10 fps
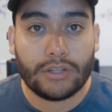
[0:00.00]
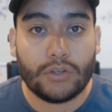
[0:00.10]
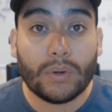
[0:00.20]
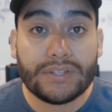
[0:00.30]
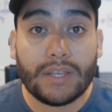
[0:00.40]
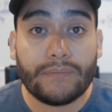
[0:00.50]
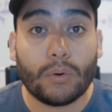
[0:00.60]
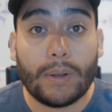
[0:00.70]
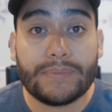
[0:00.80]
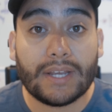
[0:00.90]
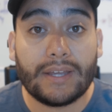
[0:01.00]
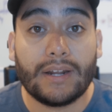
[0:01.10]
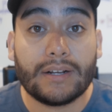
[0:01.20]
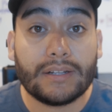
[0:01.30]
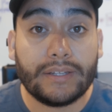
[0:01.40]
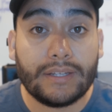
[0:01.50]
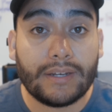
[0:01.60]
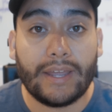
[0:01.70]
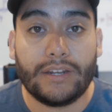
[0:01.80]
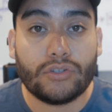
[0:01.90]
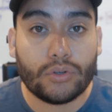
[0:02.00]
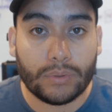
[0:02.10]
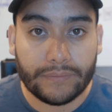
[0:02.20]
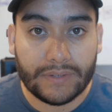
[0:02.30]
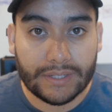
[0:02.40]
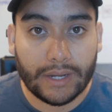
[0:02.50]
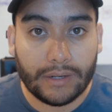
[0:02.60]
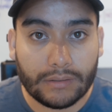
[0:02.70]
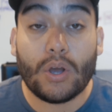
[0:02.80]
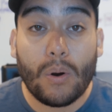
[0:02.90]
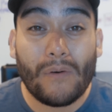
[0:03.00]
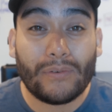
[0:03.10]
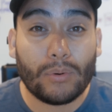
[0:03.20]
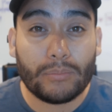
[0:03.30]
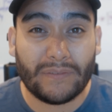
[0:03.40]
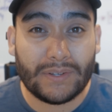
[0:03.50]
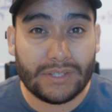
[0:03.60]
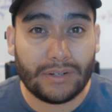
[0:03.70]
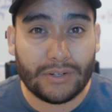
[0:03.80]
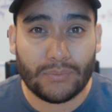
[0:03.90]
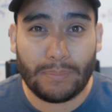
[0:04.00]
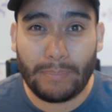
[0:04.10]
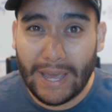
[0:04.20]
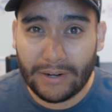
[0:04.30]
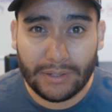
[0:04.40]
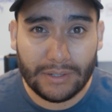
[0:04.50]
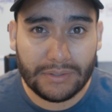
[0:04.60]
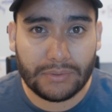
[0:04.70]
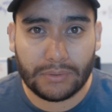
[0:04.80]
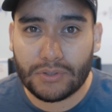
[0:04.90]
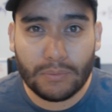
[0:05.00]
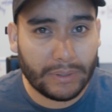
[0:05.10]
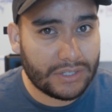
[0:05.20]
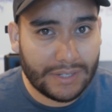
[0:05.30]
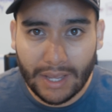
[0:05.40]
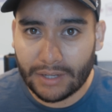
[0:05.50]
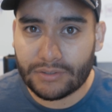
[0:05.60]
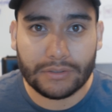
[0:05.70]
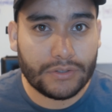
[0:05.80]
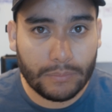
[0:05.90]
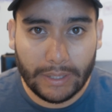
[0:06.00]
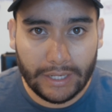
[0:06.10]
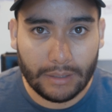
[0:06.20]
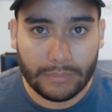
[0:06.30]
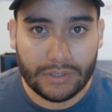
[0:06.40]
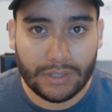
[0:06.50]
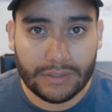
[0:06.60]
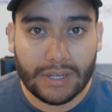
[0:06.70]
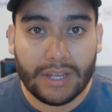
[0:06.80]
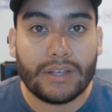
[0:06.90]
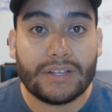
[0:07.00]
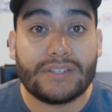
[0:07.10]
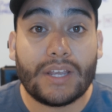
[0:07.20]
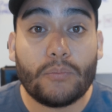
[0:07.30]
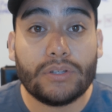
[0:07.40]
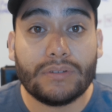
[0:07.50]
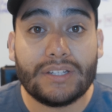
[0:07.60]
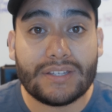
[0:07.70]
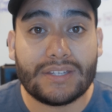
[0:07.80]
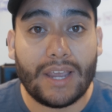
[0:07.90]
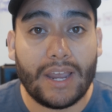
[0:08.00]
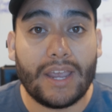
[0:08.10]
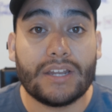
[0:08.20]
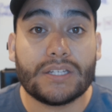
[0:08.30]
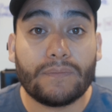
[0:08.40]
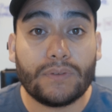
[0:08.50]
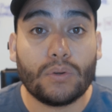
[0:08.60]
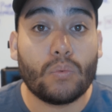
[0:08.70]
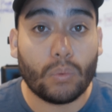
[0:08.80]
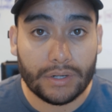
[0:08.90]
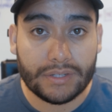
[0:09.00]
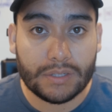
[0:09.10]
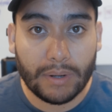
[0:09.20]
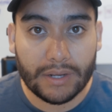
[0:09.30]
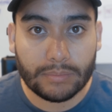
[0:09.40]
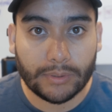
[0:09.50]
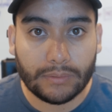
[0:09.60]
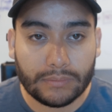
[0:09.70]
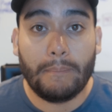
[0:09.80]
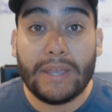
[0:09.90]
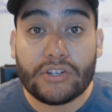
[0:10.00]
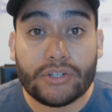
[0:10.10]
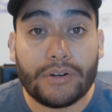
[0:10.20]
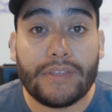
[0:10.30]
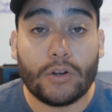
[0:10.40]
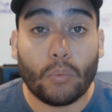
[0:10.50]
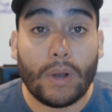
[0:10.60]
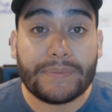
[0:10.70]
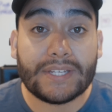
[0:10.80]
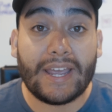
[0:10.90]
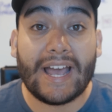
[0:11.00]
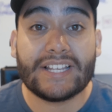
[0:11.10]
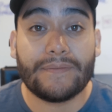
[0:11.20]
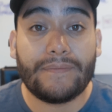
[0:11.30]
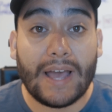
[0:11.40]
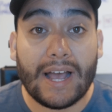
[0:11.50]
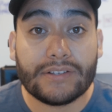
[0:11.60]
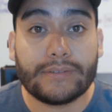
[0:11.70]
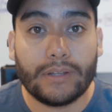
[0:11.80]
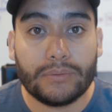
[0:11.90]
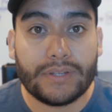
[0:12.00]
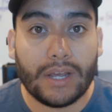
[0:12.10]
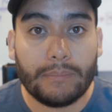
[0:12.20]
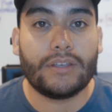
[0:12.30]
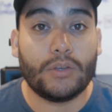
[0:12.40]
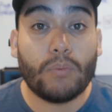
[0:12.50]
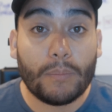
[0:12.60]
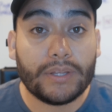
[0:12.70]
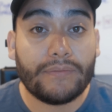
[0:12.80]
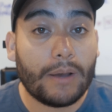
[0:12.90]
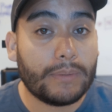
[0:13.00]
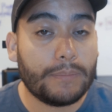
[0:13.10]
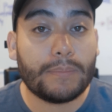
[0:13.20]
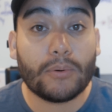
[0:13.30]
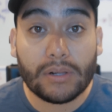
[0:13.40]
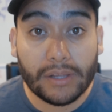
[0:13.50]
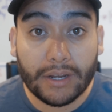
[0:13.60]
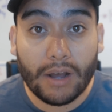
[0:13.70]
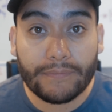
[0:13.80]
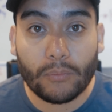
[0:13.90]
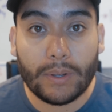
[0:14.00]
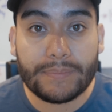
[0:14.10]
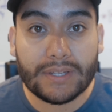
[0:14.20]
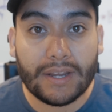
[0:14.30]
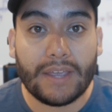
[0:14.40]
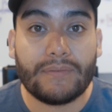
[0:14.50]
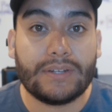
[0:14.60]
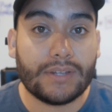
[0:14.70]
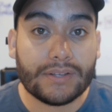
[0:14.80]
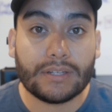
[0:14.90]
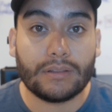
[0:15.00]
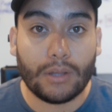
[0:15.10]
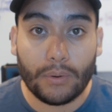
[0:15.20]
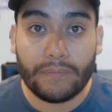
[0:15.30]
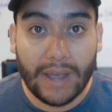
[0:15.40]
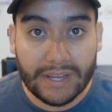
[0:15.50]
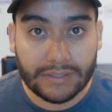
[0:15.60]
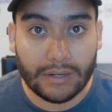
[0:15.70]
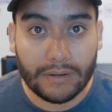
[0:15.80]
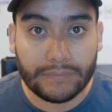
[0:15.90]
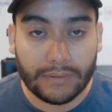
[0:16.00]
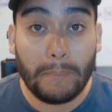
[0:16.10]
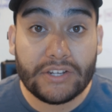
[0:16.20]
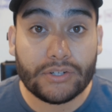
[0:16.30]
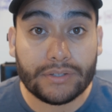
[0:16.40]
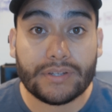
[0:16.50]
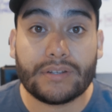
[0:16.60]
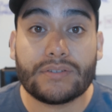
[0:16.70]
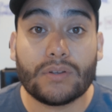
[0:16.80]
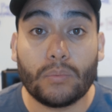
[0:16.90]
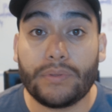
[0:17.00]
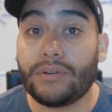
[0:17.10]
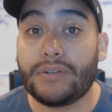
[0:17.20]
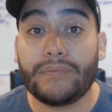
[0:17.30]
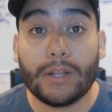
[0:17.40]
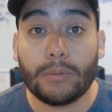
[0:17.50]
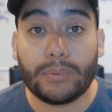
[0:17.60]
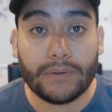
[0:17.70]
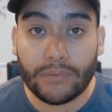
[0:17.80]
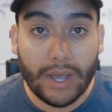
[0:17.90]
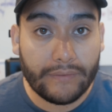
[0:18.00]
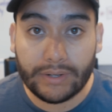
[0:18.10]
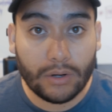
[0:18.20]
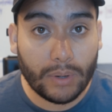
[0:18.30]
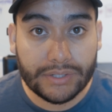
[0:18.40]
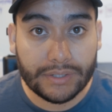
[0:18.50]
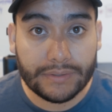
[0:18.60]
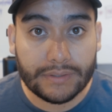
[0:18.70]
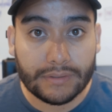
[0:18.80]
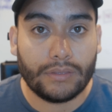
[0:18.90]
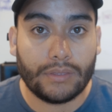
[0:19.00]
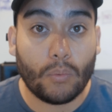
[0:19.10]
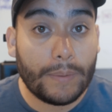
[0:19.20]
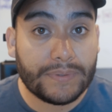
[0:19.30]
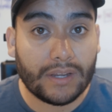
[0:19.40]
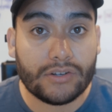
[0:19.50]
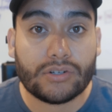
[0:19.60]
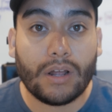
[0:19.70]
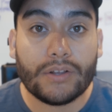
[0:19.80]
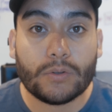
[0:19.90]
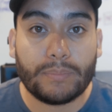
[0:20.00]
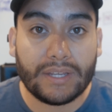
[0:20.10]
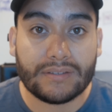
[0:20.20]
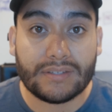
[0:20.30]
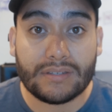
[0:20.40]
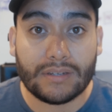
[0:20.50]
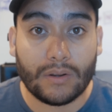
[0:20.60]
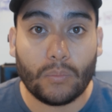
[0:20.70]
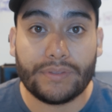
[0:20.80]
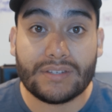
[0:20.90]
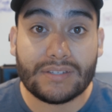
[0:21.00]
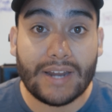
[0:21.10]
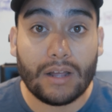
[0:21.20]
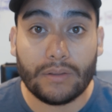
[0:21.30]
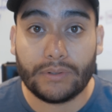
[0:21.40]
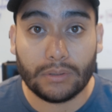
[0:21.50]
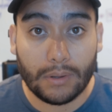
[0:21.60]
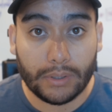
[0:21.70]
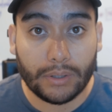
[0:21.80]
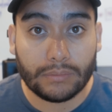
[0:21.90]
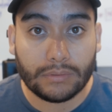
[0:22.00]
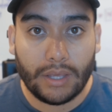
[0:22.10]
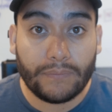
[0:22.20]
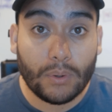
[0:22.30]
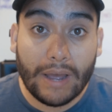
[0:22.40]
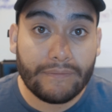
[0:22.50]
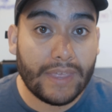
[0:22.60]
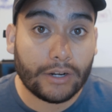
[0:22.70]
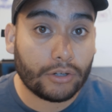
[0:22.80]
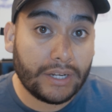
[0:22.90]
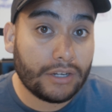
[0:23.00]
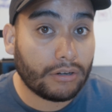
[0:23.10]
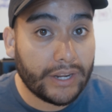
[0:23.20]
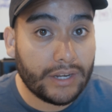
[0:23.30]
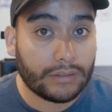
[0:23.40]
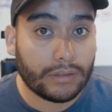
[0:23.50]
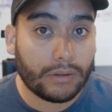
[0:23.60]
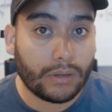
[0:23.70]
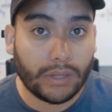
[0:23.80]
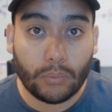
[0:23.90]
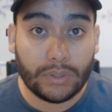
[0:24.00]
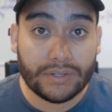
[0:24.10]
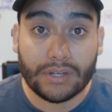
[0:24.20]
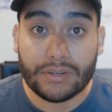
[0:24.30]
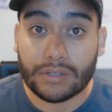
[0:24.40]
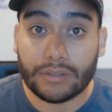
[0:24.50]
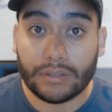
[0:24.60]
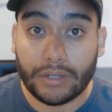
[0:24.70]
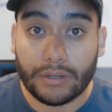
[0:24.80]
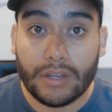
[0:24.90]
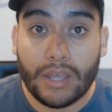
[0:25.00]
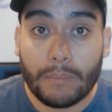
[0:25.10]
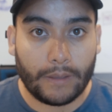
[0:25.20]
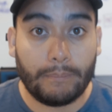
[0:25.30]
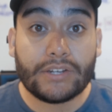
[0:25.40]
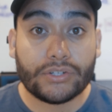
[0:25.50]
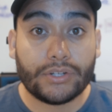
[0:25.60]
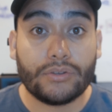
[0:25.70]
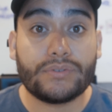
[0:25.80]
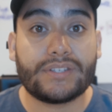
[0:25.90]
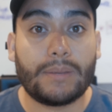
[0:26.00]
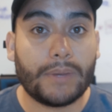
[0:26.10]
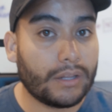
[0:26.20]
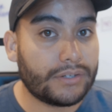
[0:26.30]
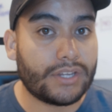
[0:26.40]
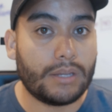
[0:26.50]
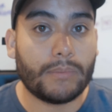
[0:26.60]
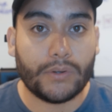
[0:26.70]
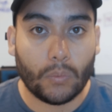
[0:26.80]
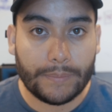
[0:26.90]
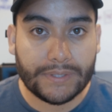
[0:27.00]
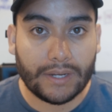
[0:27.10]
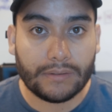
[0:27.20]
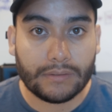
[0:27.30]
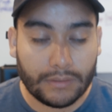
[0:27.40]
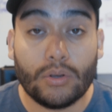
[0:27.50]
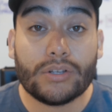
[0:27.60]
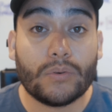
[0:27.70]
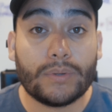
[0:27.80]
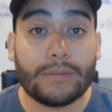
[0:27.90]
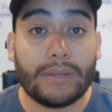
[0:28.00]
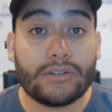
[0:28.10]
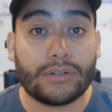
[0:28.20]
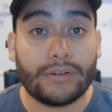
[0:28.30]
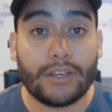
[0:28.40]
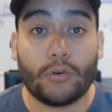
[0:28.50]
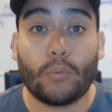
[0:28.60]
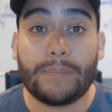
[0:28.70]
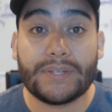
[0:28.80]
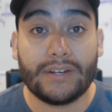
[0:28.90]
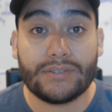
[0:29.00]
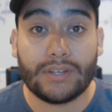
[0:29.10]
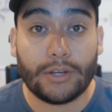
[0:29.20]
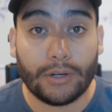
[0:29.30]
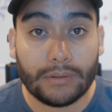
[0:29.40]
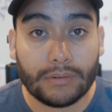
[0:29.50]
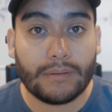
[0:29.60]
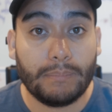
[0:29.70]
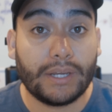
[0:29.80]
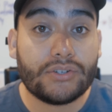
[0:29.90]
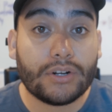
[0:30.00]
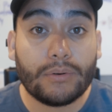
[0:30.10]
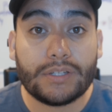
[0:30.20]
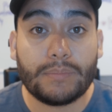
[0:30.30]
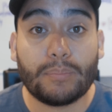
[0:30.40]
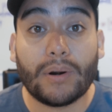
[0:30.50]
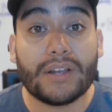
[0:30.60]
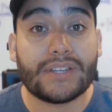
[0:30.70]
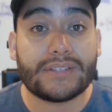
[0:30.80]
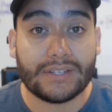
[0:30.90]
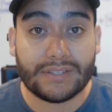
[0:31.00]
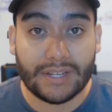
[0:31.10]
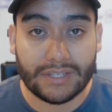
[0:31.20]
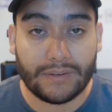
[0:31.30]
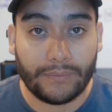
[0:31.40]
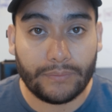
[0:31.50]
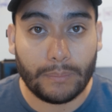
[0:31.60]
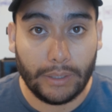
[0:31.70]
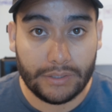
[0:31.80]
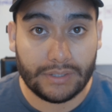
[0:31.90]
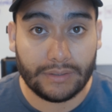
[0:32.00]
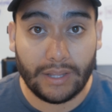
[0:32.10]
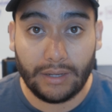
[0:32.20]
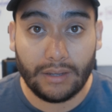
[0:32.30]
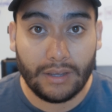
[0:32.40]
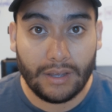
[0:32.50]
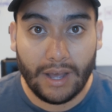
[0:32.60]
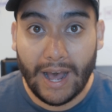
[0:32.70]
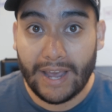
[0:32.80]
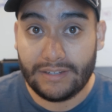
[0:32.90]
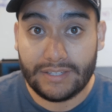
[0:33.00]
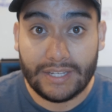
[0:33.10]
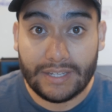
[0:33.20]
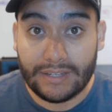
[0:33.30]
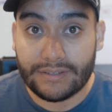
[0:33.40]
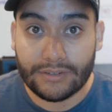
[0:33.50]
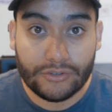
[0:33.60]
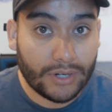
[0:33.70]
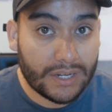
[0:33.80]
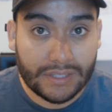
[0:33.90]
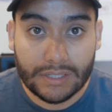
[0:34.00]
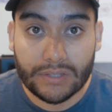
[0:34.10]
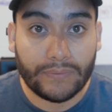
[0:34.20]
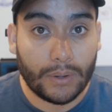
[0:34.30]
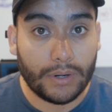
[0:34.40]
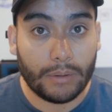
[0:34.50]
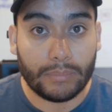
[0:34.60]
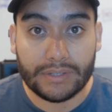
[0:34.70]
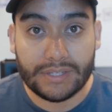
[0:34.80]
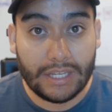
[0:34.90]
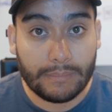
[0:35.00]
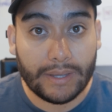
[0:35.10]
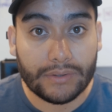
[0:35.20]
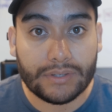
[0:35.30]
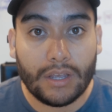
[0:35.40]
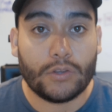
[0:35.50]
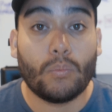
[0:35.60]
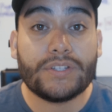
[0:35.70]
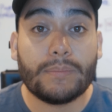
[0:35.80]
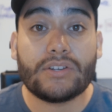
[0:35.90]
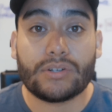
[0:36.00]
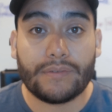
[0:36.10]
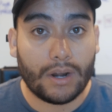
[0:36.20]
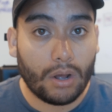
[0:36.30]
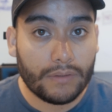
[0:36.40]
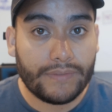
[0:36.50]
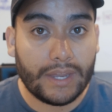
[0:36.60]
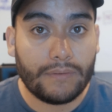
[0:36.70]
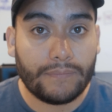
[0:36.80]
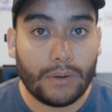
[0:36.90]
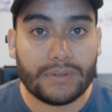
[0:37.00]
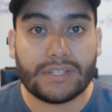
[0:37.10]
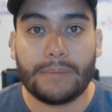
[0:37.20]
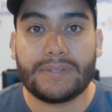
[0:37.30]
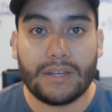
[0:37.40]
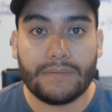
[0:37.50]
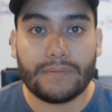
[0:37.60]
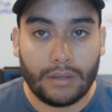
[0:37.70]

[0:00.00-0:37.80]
You want to give your website a clean and intuitive design. Don't overwhelm your visitors with banners or too much text or too many images. Say what you need to say in as few words as possible. Make sure that your website has a fast load time. You won't believe how many people click off the website if it doesn't load fast enough. Make sure to consult with your developer if you have any questions. The website should also be consistent with the style of your logo. If you have that green gradient logo like we discussed earlier, make sure you use the same color scheme on your website. You also want to make sure that your website is secure because you're going to be processing sensitive information like IDs, addresses, phone numbers, emails. You want to make sure that all of that info is kept safe.